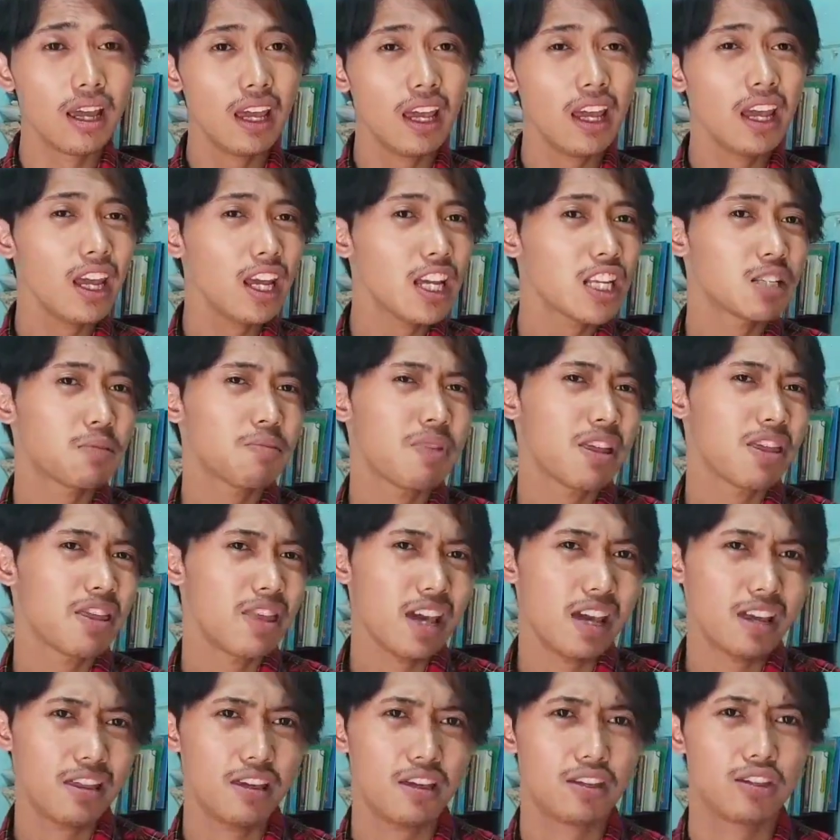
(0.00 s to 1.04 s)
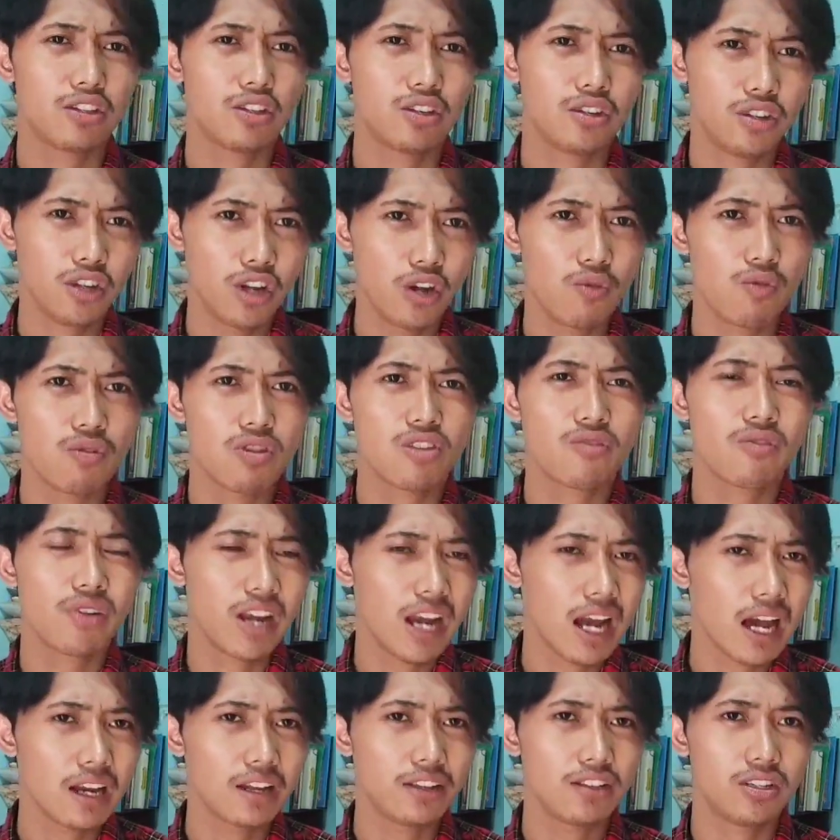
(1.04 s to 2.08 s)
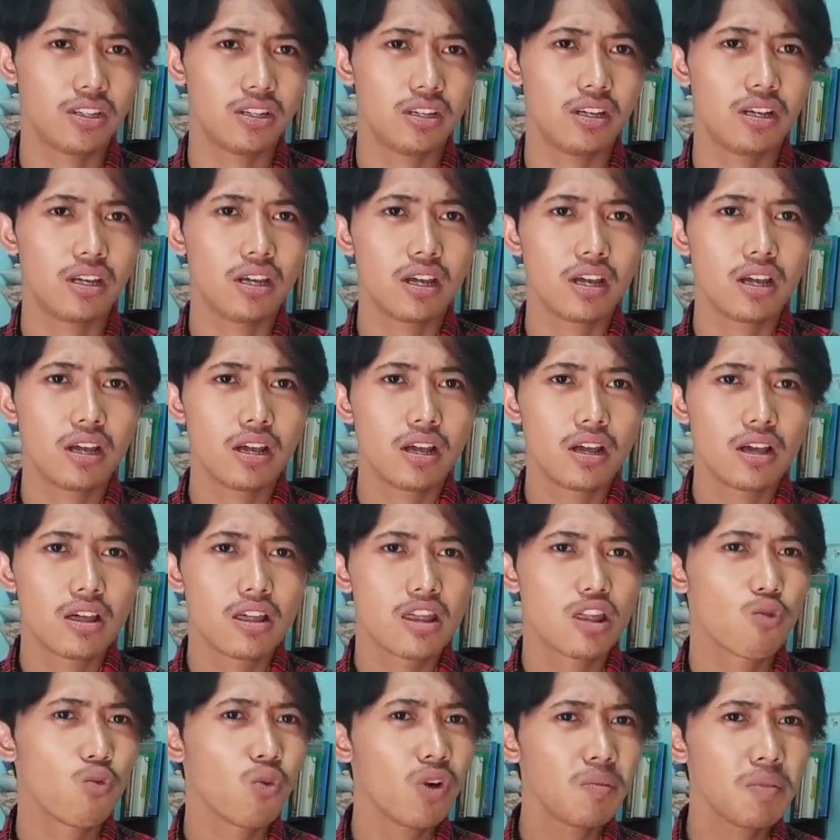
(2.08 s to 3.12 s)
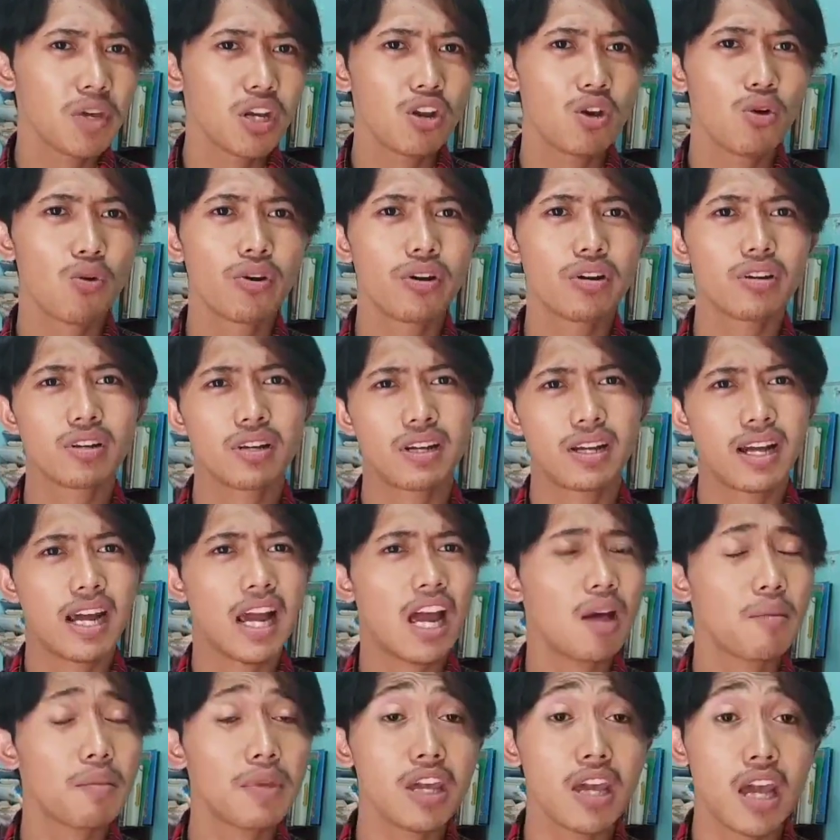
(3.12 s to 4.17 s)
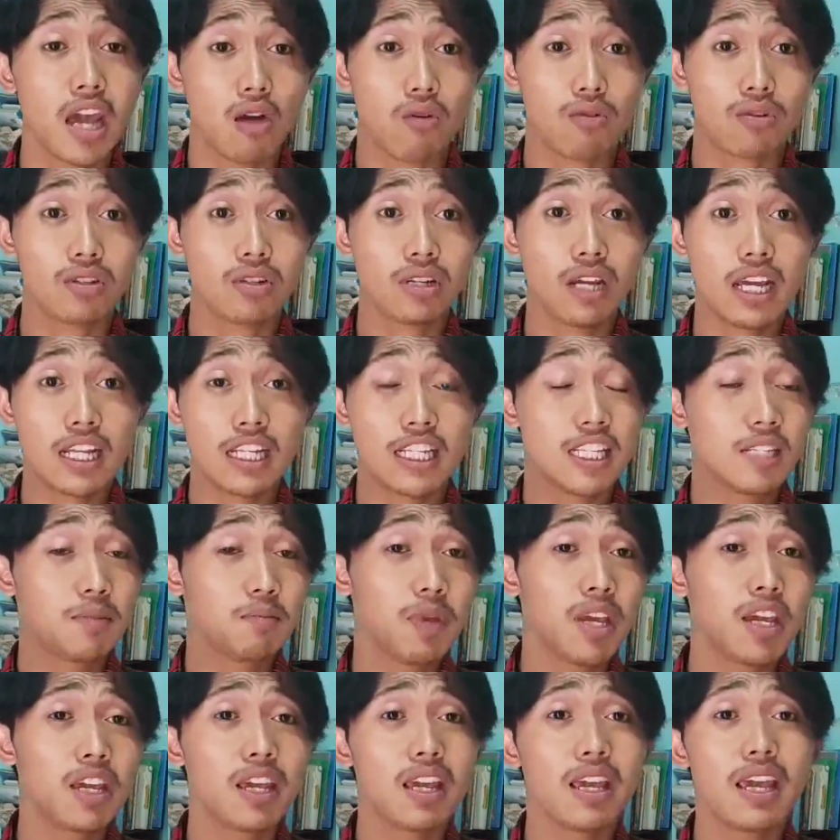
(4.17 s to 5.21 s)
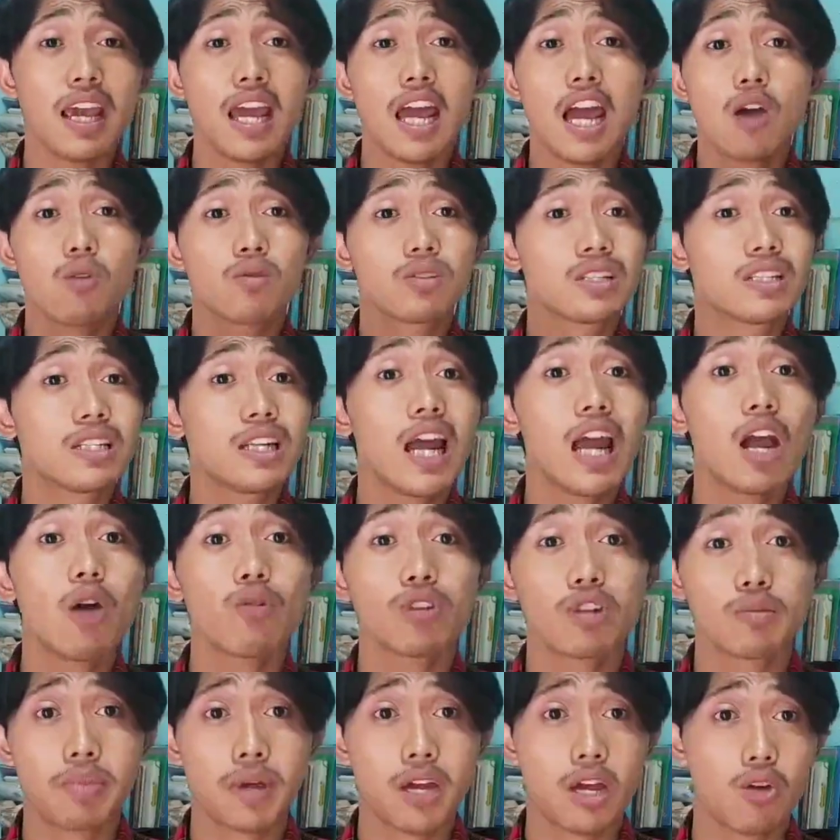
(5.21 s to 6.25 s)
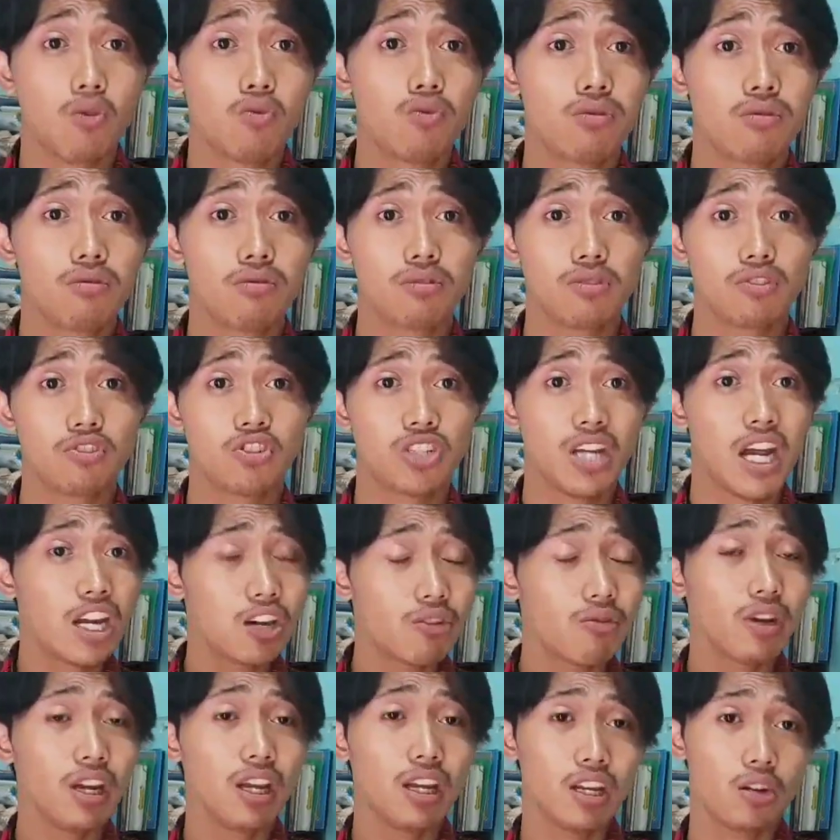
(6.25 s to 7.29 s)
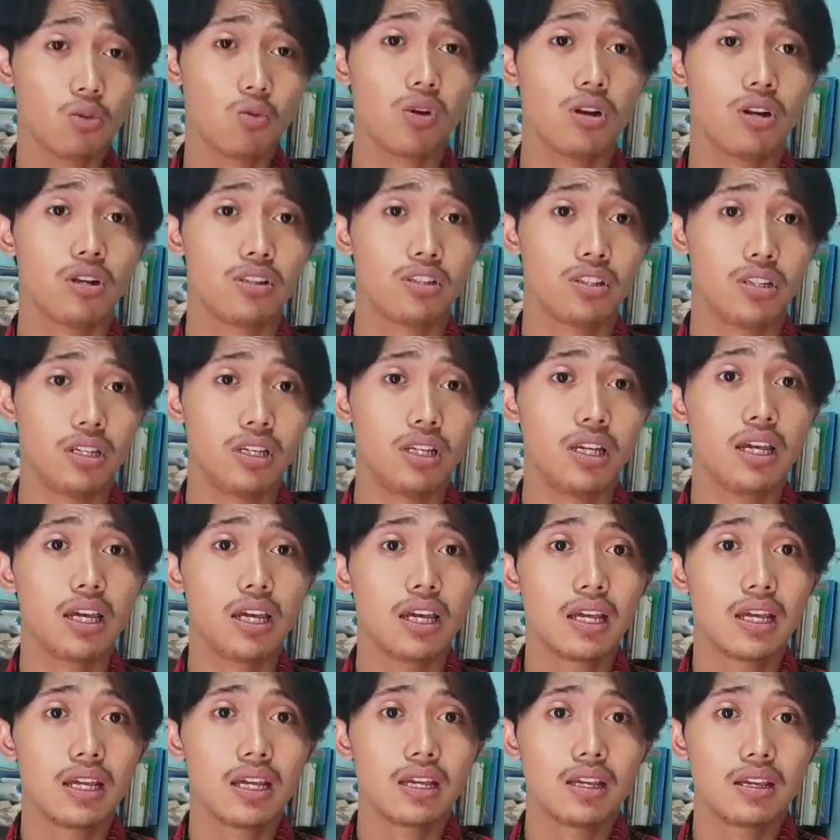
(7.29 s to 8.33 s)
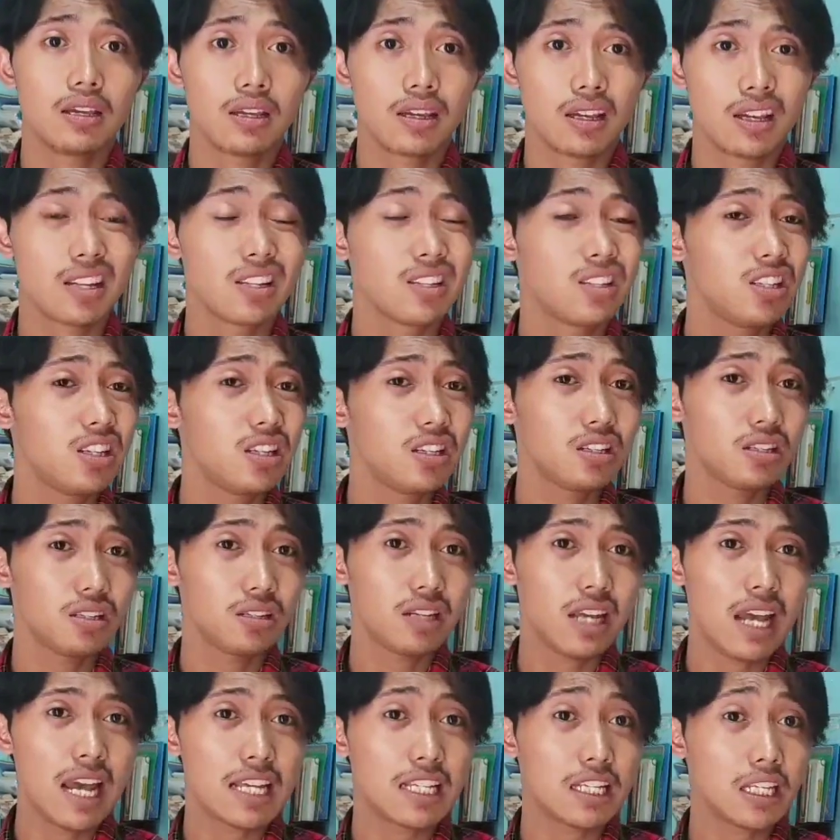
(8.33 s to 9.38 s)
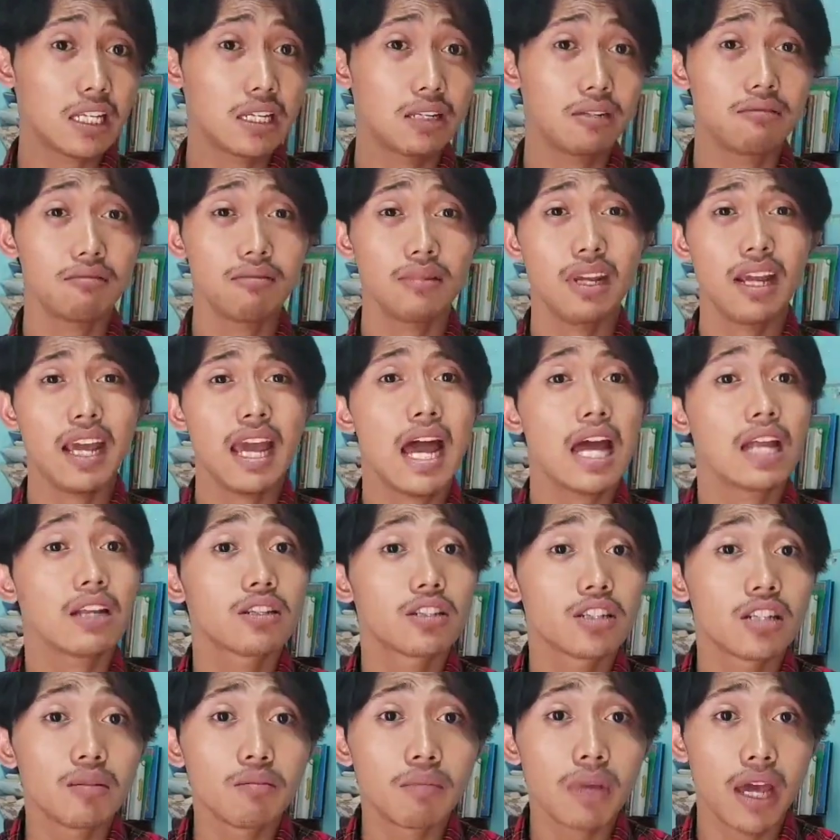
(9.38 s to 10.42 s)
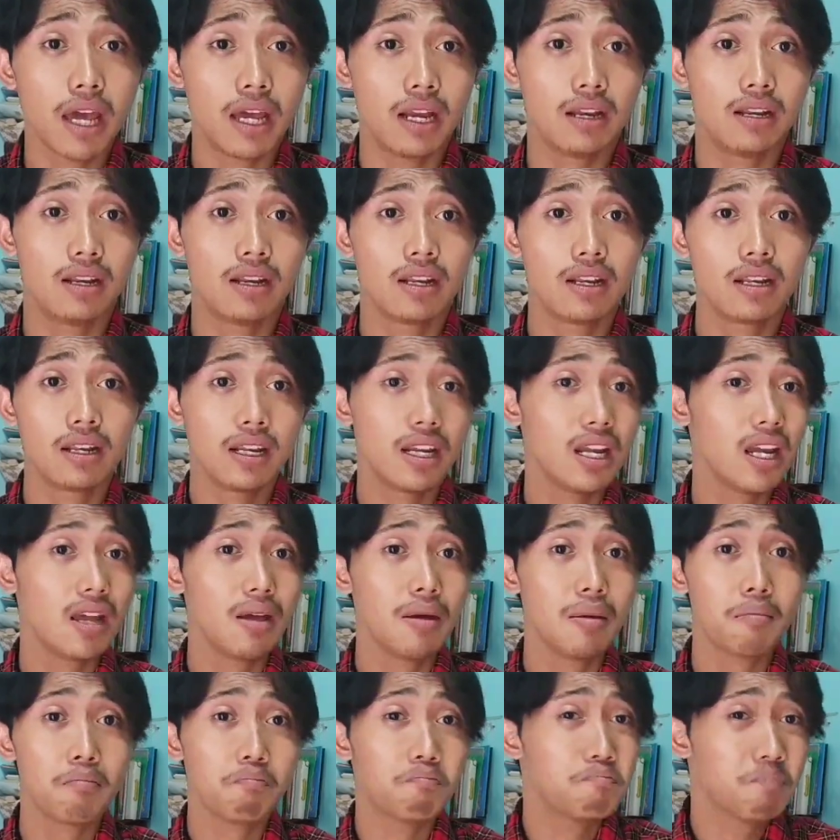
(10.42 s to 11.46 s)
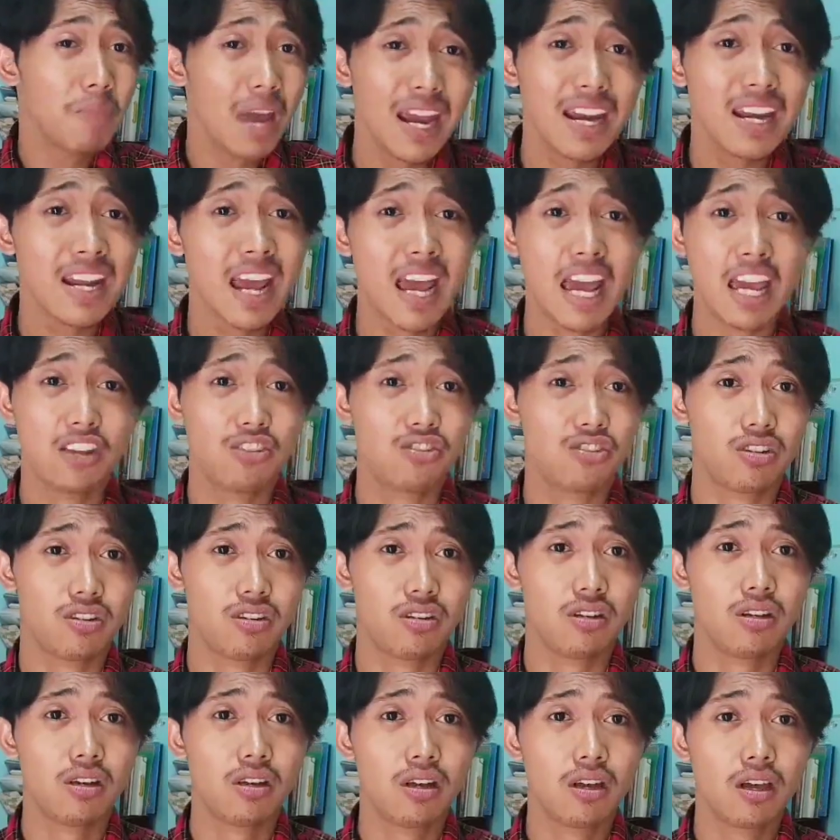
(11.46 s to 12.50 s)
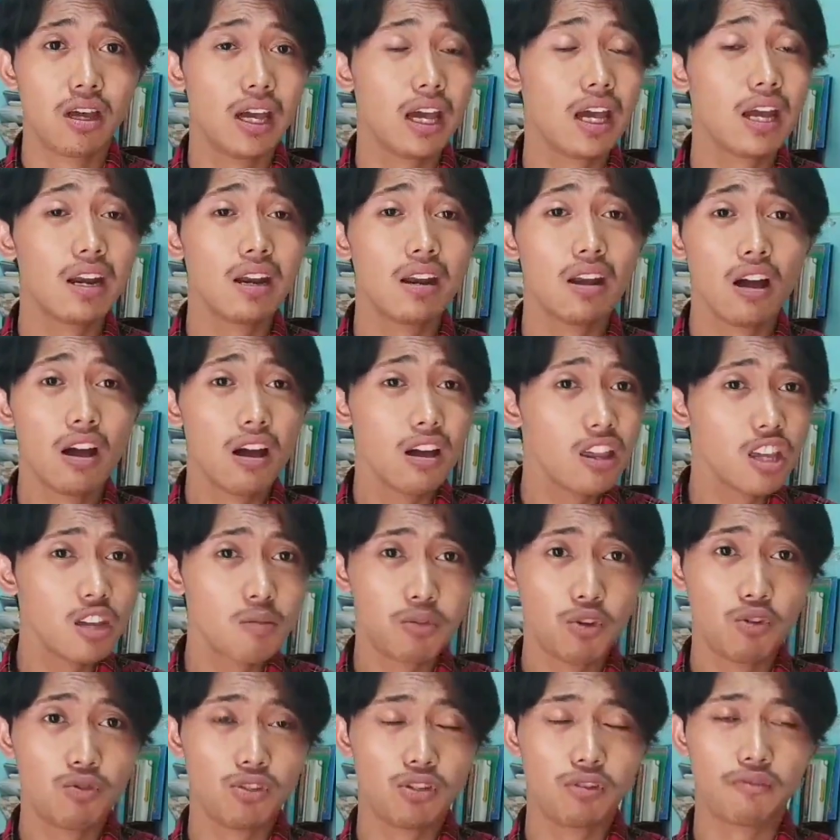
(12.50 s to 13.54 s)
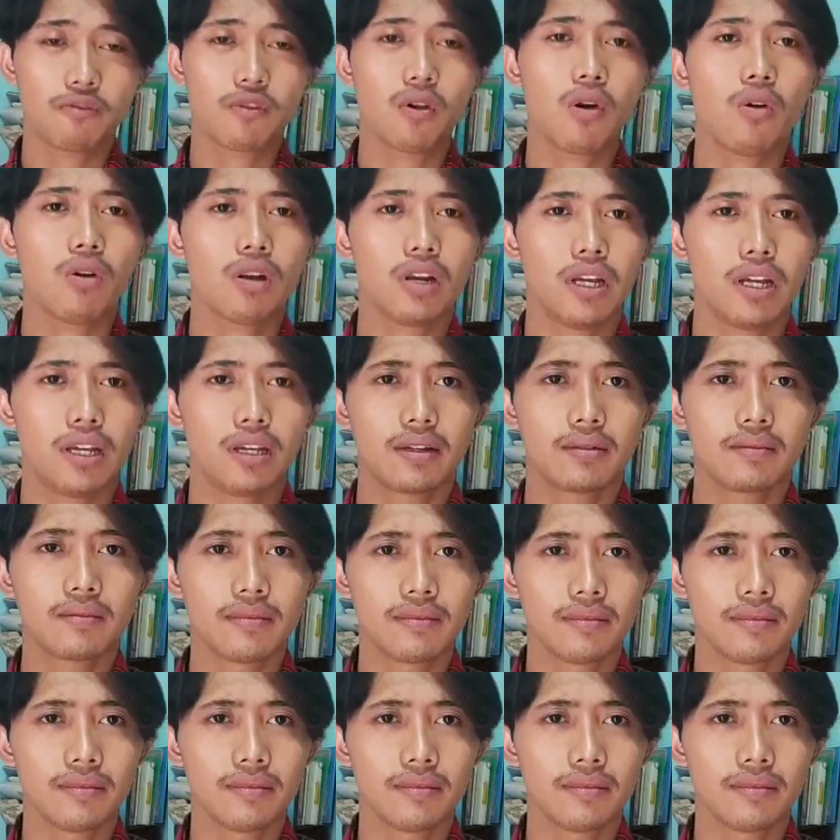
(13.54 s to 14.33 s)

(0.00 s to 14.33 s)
It is pathetic to know the reality. The women who are coming out and speaking out loud about gender inequality considered as an anti-man, man-hater, and other abusive calling.